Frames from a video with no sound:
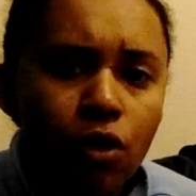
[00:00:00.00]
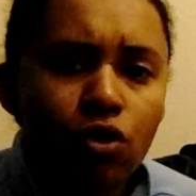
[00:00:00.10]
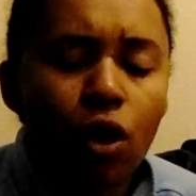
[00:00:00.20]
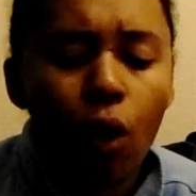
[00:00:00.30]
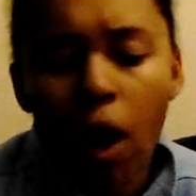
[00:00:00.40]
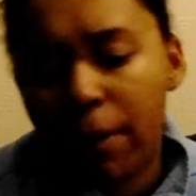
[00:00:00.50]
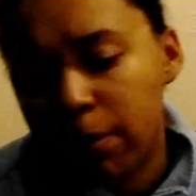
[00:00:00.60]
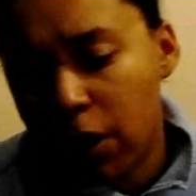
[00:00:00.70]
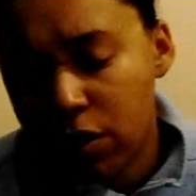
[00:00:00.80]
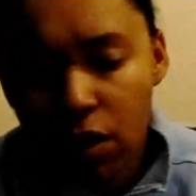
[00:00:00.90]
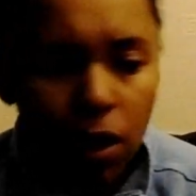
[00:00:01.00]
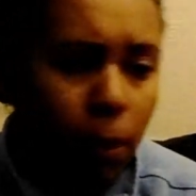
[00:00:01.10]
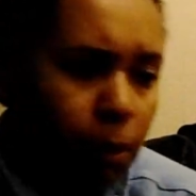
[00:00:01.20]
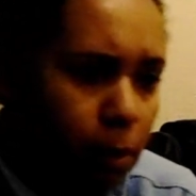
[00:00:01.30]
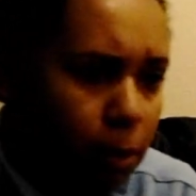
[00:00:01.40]
So Ahmed Mukhtar,
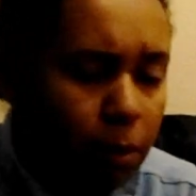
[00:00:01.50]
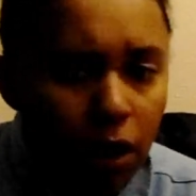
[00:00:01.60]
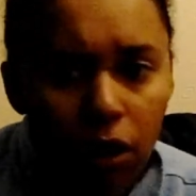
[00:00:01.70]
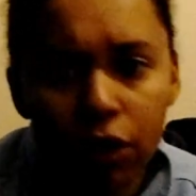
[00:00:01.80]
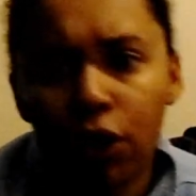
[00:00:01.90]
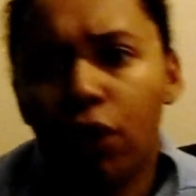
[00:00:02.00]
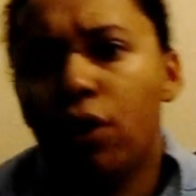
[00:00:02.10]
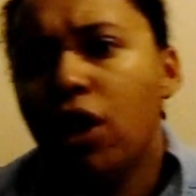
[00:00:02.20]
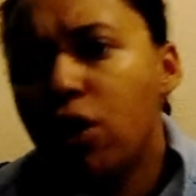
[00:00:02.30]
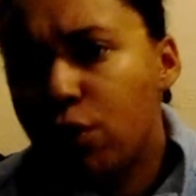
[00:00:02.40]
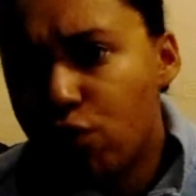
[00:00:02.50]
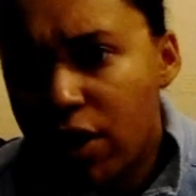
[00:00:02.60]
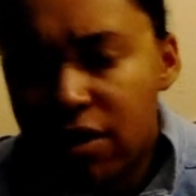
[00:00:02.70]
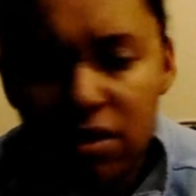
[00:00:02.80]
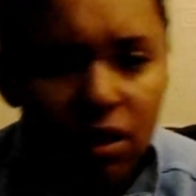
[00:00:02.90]
blah blah blah blah blah, you know, he was
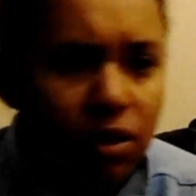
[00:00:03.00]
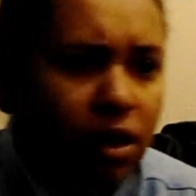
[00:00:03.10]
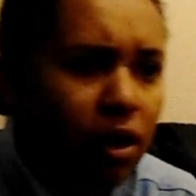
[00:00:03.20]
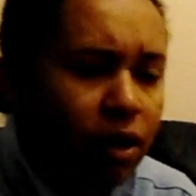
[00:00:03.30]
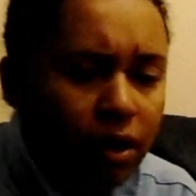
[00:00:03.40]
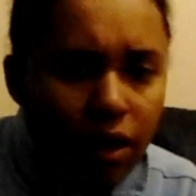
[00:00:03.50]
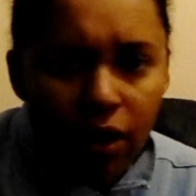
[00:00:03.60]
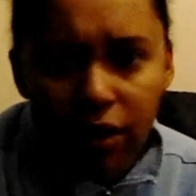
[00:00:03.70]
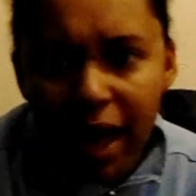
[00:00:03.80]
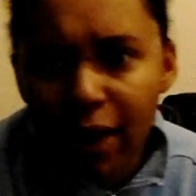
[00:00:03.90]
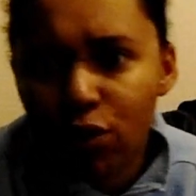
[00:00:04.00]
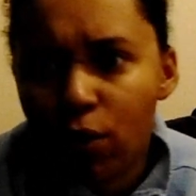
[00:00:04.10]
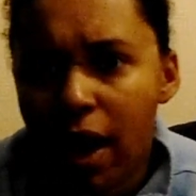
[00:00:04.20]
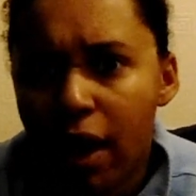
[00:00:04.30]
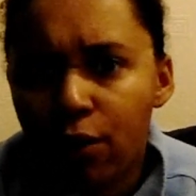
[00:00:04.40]
raised in a
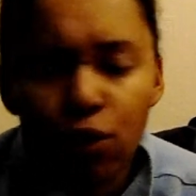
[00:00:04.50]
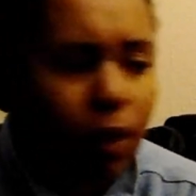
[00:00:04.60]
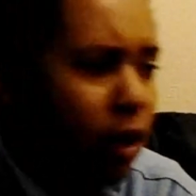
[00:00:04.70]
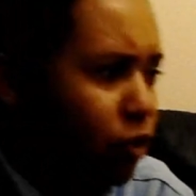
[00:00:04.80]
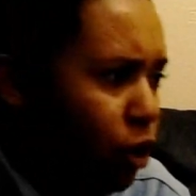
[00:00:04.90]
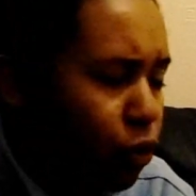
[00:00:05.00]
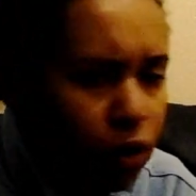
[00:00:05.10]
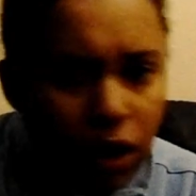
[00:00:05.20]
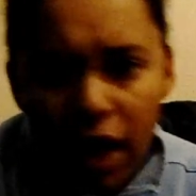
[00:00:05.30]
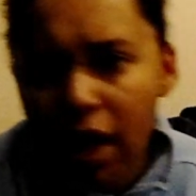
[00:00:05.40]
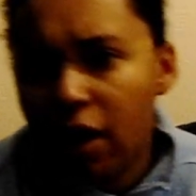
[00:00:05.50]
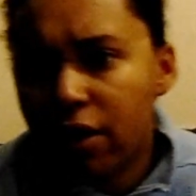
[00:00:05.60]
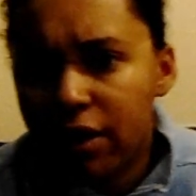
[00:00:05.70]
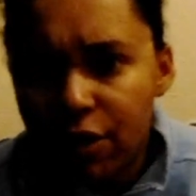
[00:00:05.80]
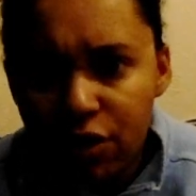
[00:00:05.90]
council house or whatever, and
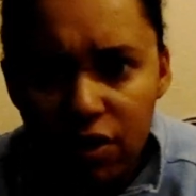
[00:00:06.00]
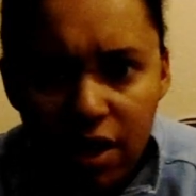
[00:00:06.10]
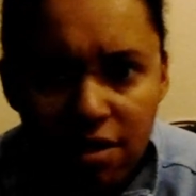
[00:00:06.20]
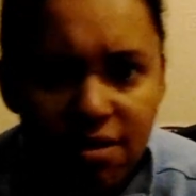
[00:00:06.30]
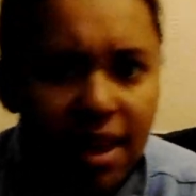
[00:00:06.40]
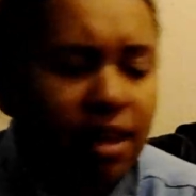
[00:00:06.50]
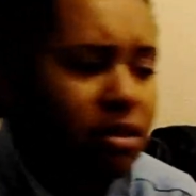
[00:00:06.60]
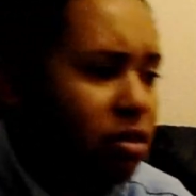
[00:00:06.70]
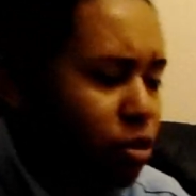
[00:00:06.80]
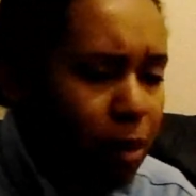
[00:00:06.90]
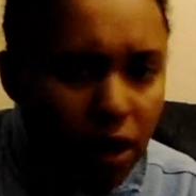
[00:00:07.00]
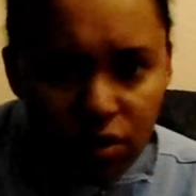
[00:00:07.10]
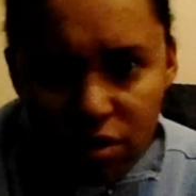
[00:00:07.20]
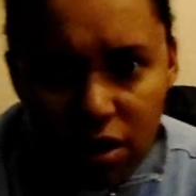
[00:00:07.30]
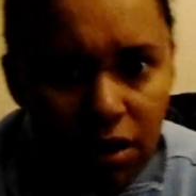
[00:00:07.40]
lived in the estates. His
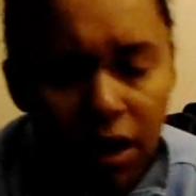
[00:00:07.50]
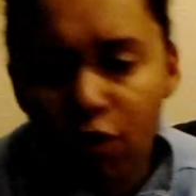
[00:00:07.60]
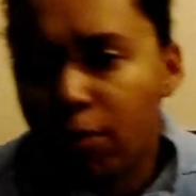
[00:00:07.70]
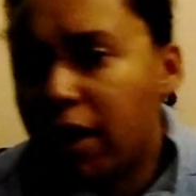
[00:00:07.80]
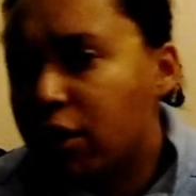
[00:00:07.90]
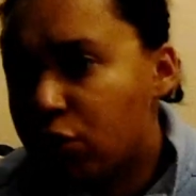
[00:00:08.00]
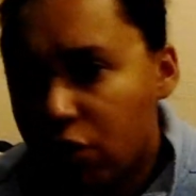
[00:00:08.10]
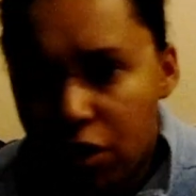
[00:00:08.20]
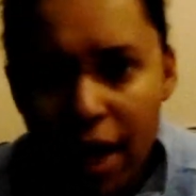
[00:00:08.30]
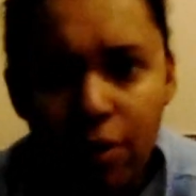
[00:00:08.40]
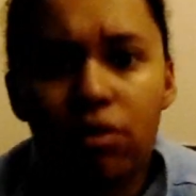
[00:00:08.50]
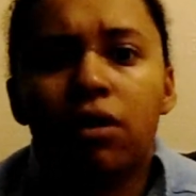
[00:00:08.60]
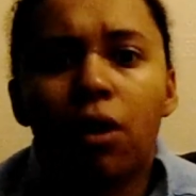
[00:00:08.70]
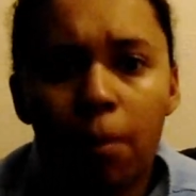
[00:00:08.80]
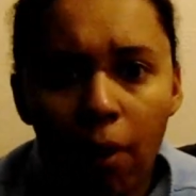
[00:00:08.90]
parents didn't even make
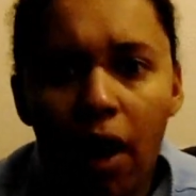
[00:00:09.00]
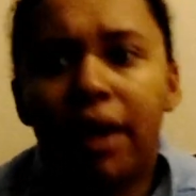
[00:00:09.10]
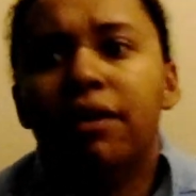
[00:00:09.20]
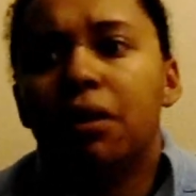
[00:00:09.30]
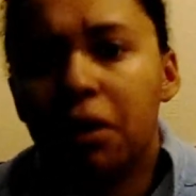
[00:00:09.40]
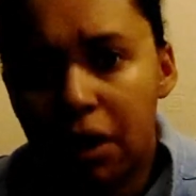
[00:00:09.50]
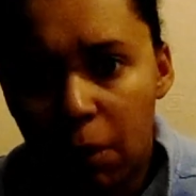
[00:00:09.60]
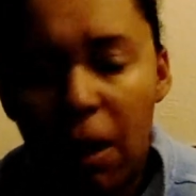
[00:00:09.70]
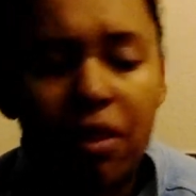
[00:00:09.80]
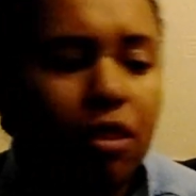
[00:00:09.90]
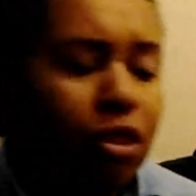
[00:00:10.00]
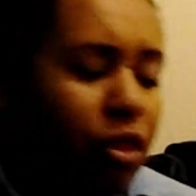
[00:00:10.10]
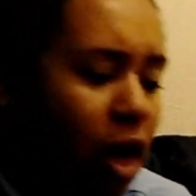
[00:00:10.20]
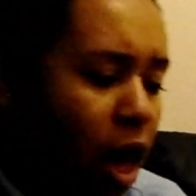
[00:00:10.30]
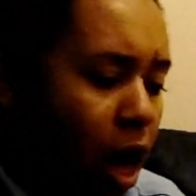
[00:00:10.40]
3,000 combined in a
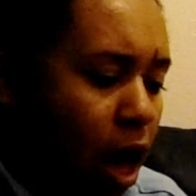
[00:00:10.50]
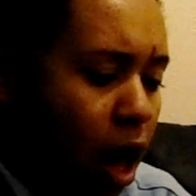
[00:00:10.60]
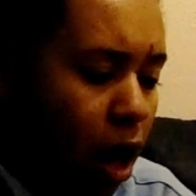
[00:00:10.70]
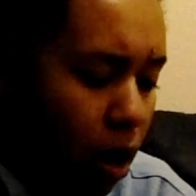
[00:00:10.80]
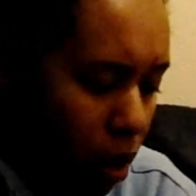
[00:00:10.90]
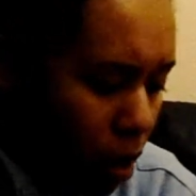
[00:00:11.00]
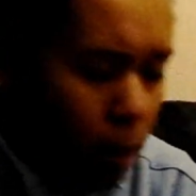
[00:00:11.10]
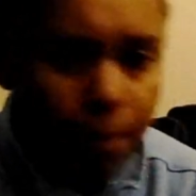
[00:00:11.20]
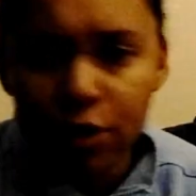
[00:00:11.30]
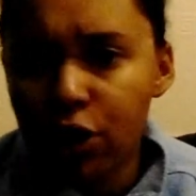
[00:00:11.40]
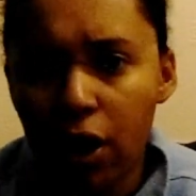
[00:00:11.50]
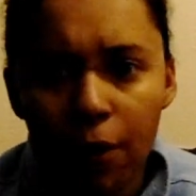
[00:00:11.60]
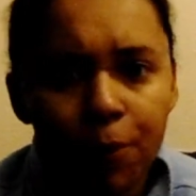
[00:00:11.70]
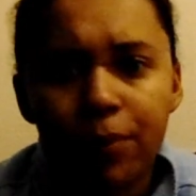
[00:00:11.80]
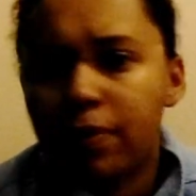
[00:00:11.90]
month. You
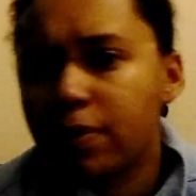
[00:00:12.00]
know,